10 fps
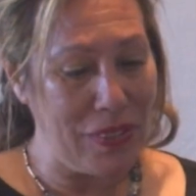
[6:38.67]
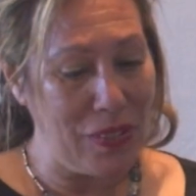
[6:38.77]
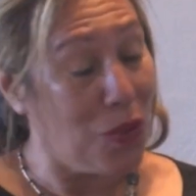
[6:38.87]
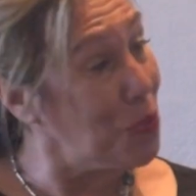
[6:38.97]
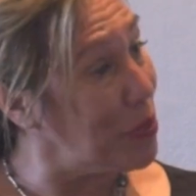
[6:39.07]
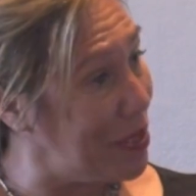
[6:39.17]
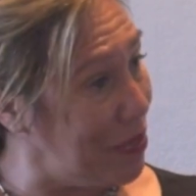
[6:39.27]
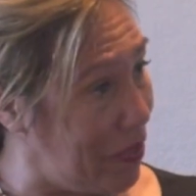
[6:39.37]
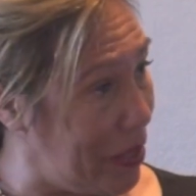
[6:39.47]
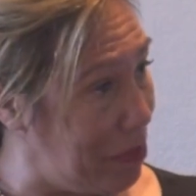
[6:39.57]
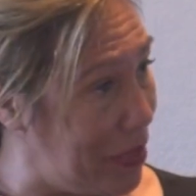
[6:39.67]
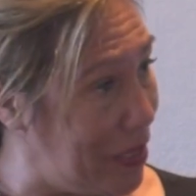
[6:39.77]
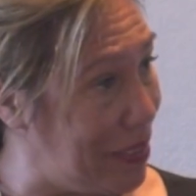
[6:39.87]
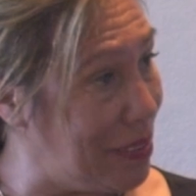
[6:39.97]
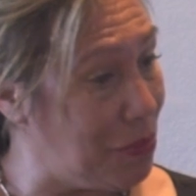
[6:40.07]
not with their
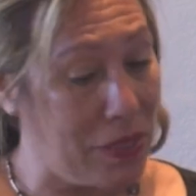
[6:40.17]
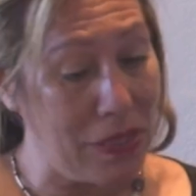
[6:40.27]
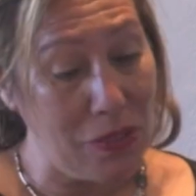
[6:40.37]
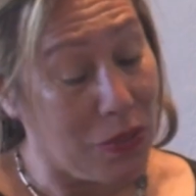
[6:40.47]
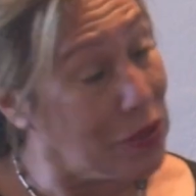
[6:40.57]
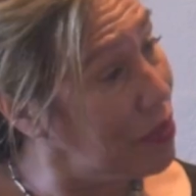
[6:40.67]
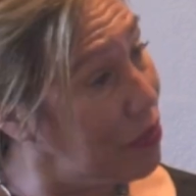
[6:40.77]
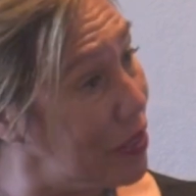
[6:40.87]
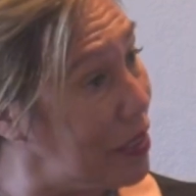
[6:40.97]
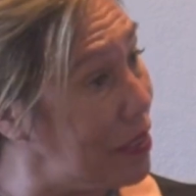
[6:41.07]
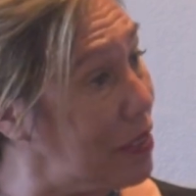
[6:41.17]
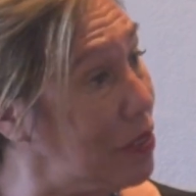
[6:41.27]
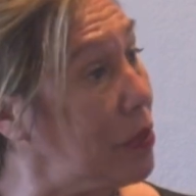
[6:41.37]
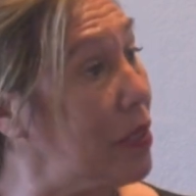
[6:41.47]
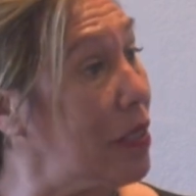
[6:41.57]
families, when they're not in the
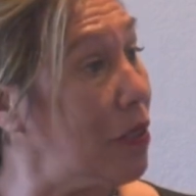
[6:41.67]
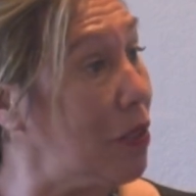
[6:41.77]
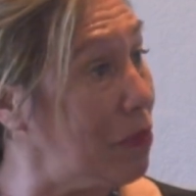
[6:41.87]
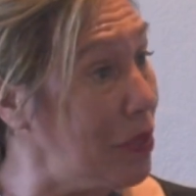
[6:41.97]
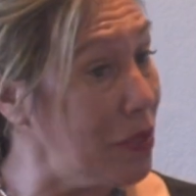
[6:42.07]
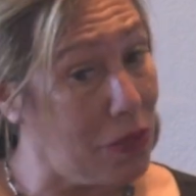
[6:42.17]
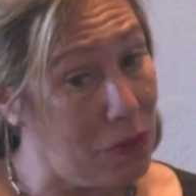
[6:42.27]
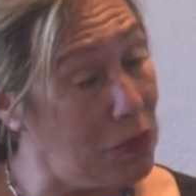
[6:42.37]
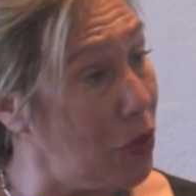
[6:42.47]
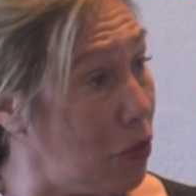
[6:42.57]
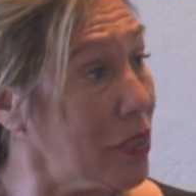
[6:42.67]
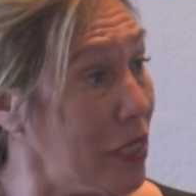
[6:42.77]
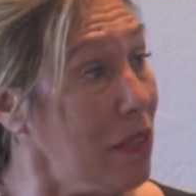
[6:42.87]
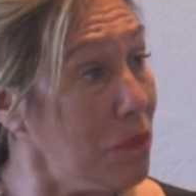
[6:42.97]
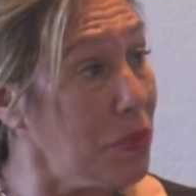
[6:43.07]
village, when they're, locked up.